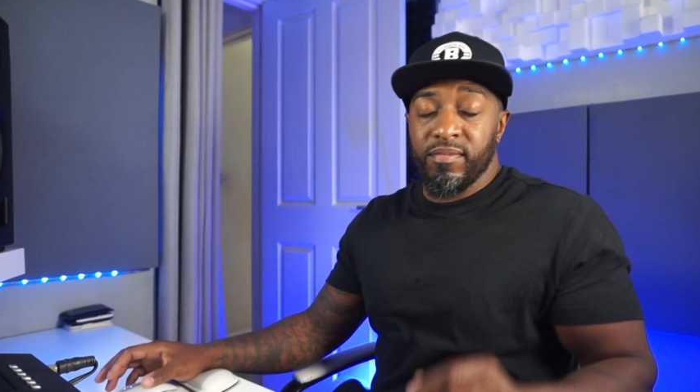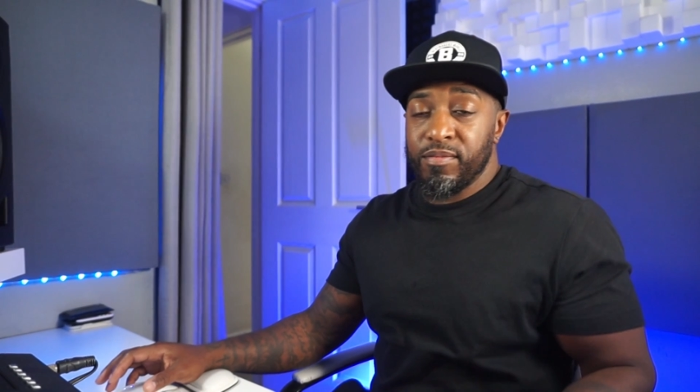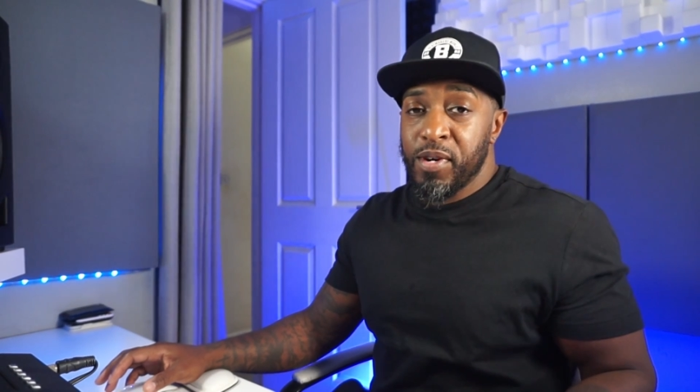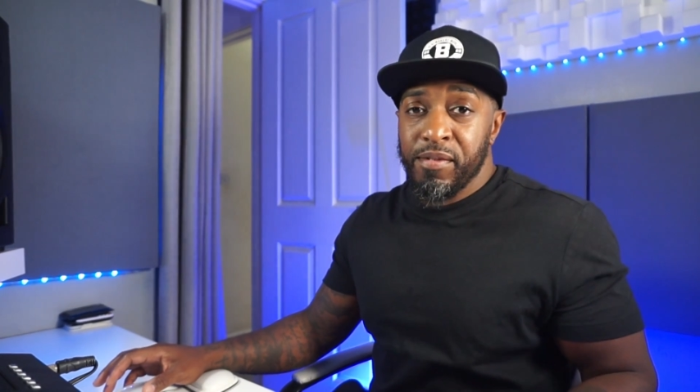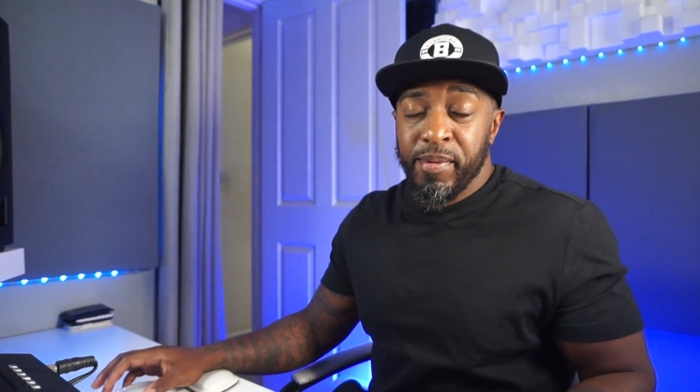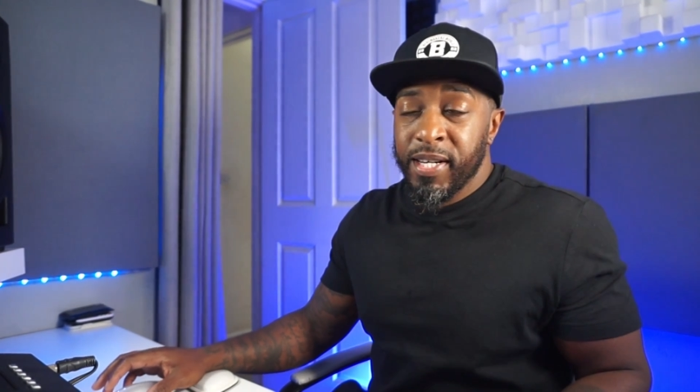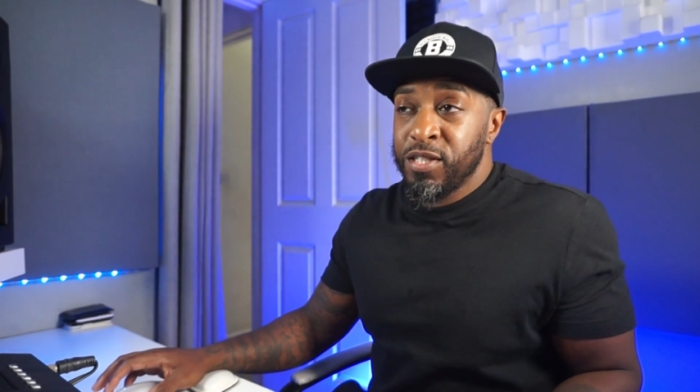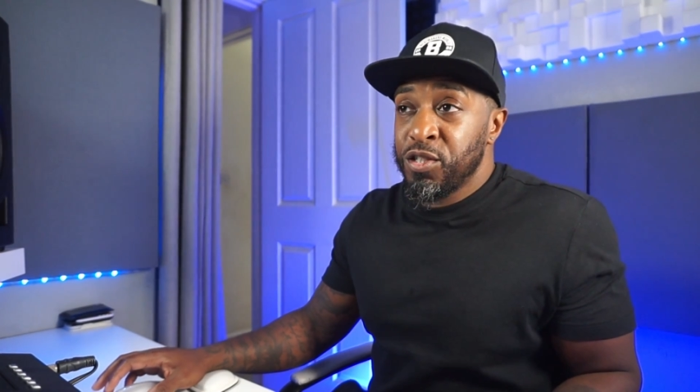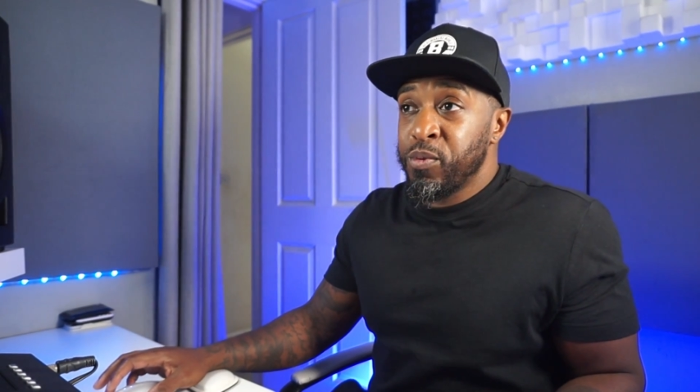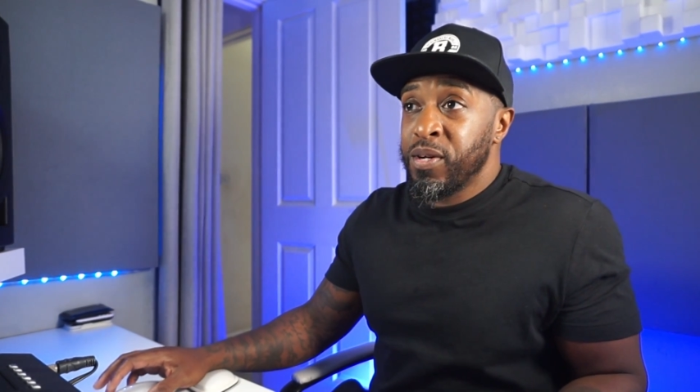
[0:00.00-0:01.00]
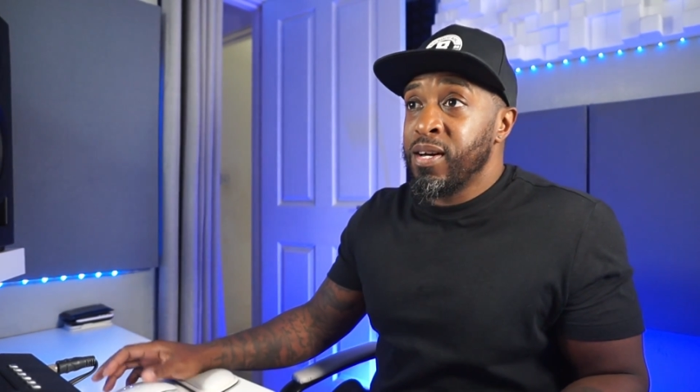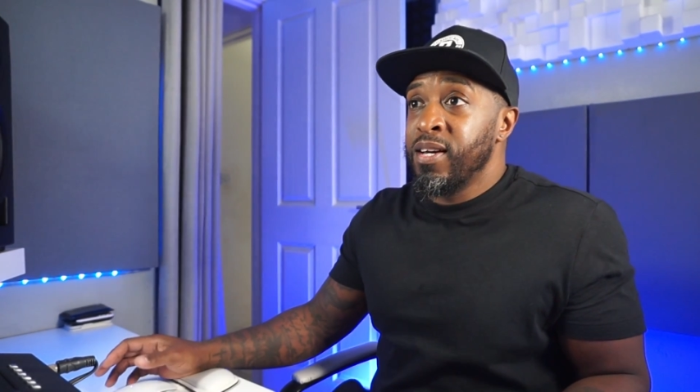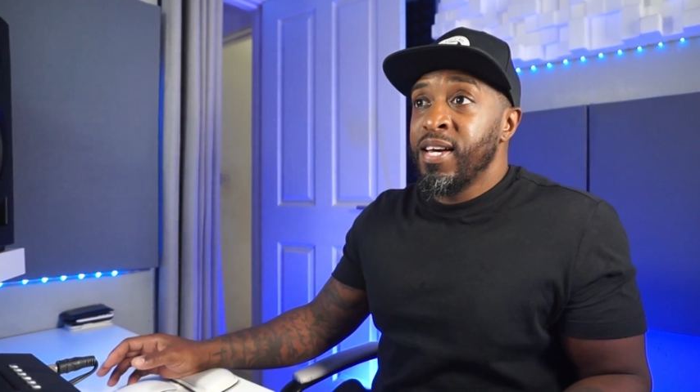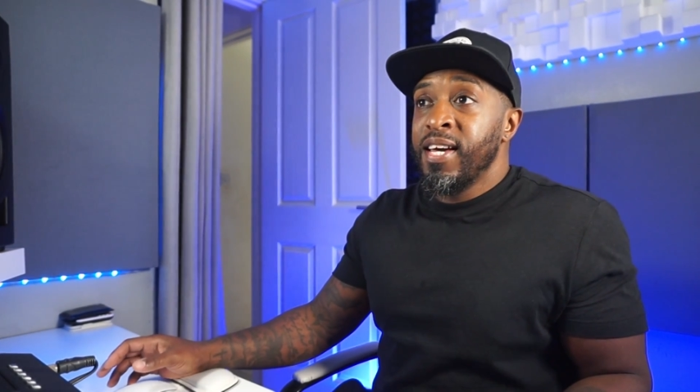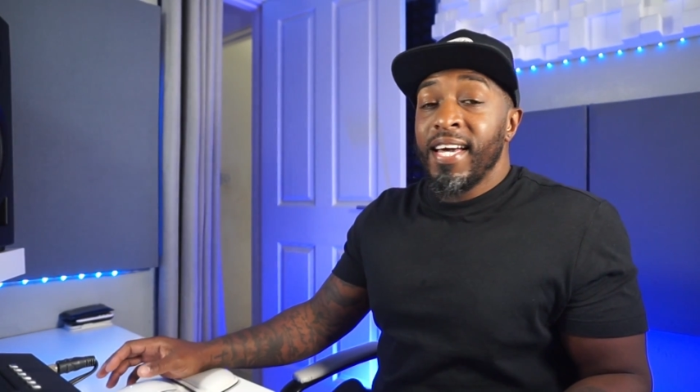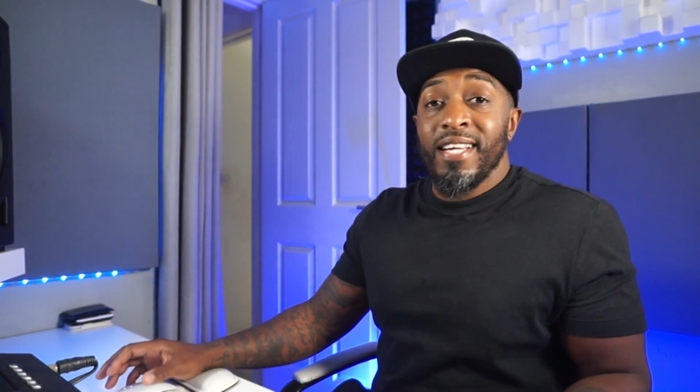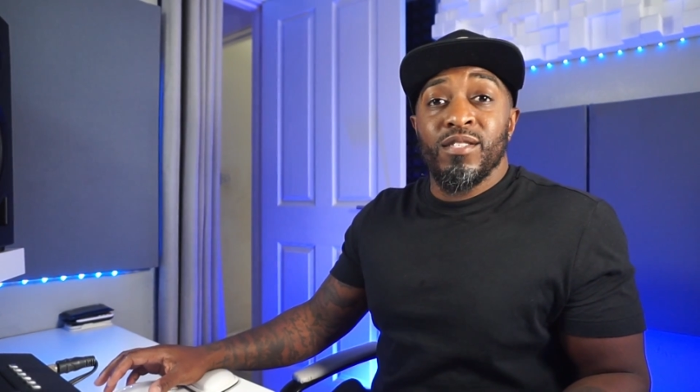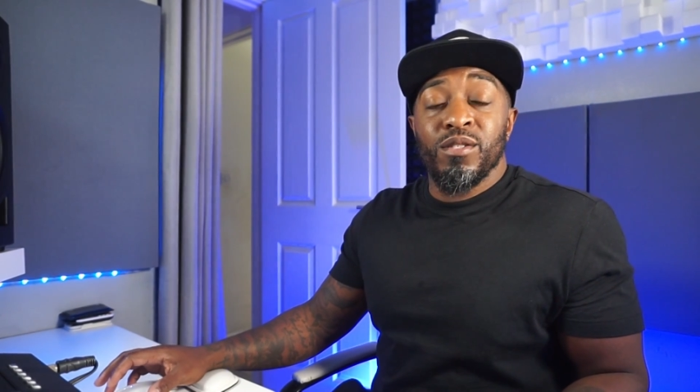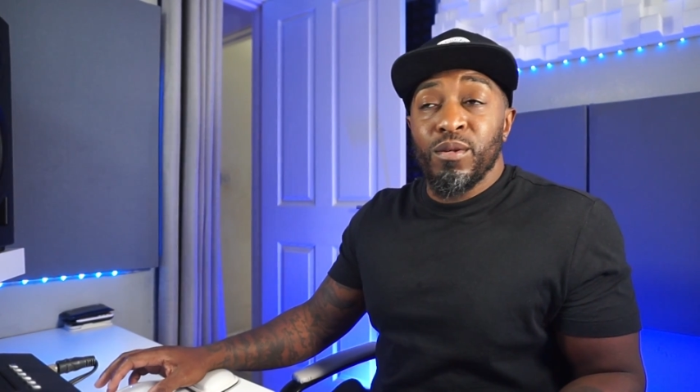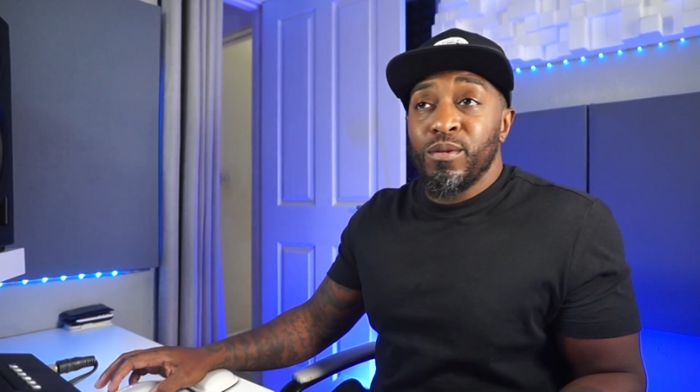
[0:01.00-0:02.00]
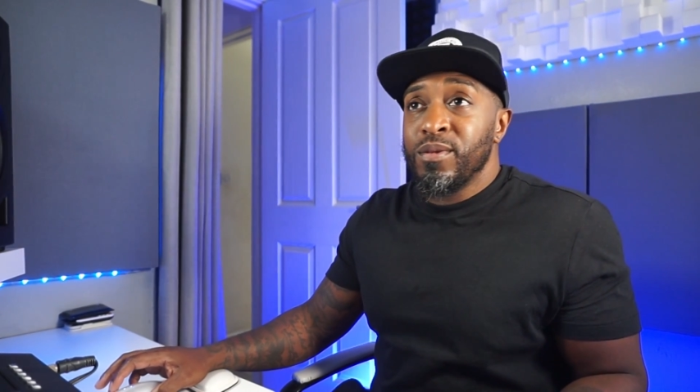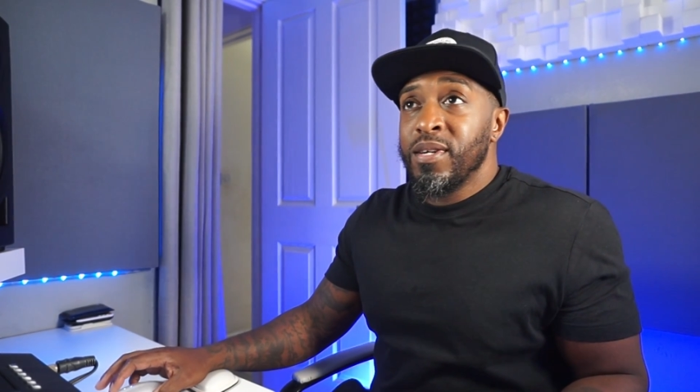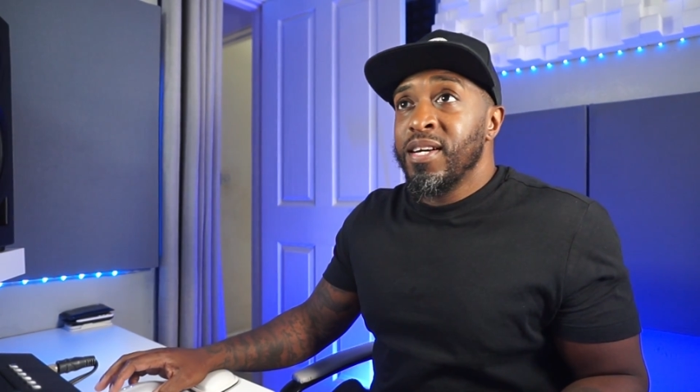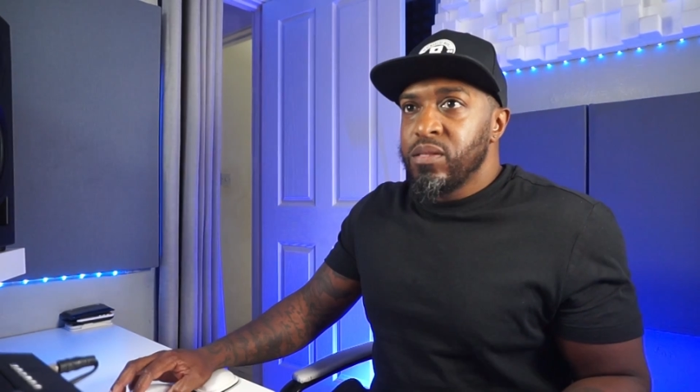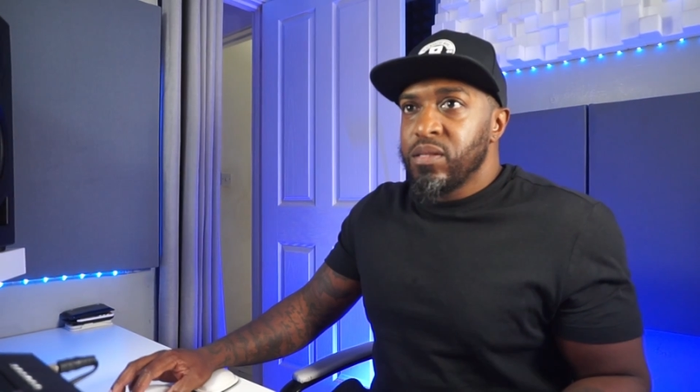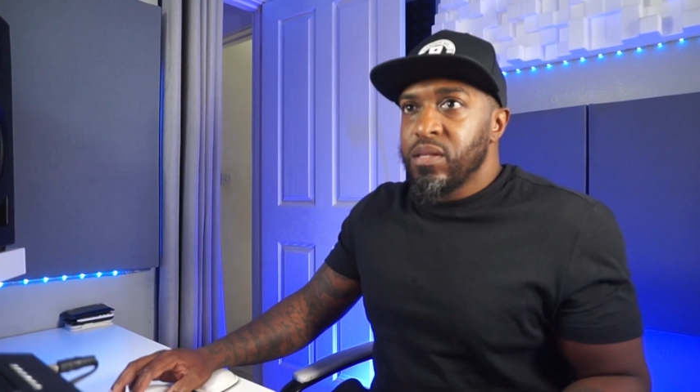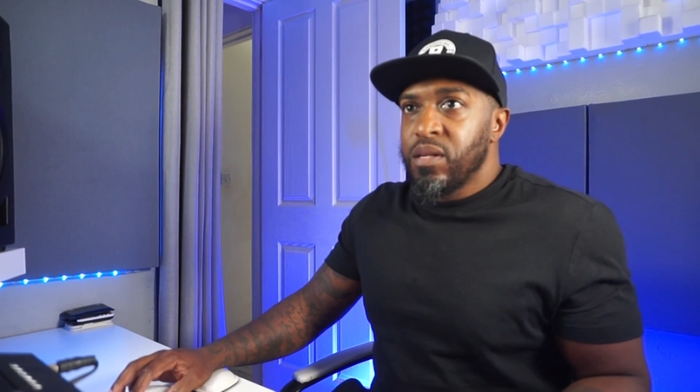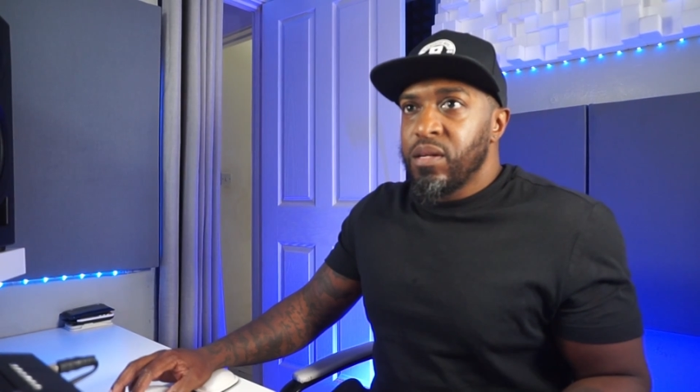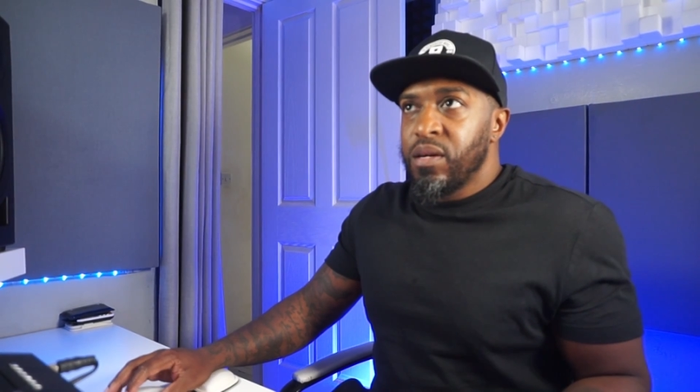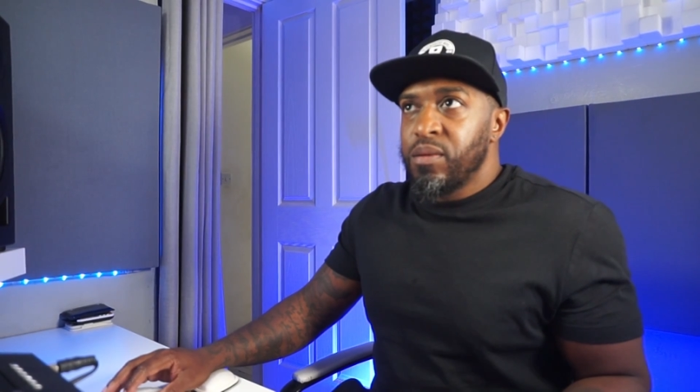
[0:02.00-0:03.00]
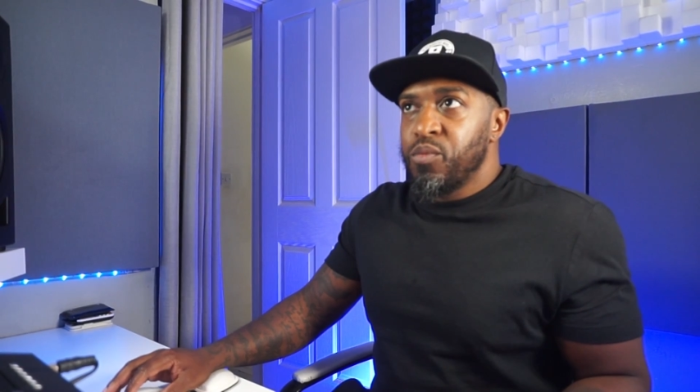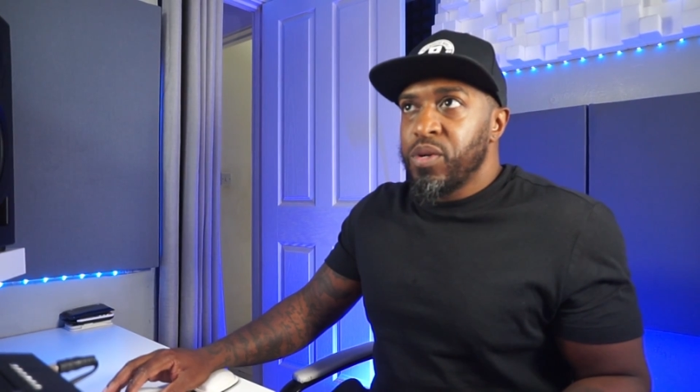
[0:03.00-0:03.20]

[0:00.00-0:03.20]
whatever plugins you want to install. So then